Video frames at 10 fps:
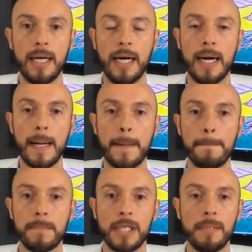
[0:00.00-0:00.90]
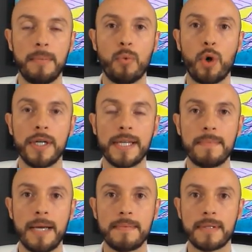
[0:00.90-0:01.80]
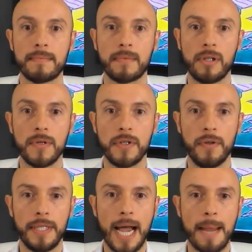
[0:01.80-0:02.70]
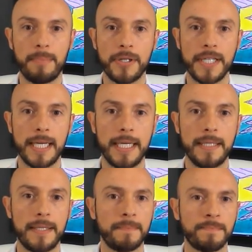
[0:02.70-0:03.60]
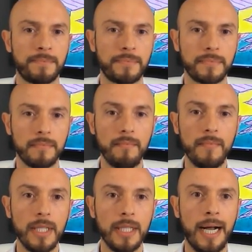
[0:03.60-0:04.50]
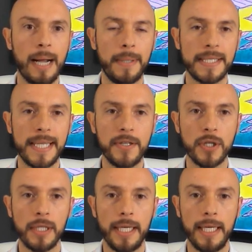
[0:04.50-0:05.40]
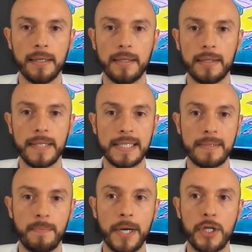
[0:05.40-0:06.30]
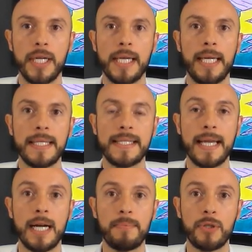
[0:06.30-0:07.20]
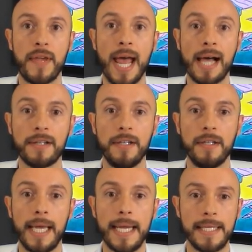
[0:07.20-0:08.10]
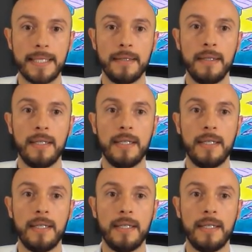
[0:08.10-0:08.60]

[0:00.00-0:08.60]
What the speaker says: a little bit more, sometimes closer to 9%. But essentially, this spreadsheet, again, is set up to calculate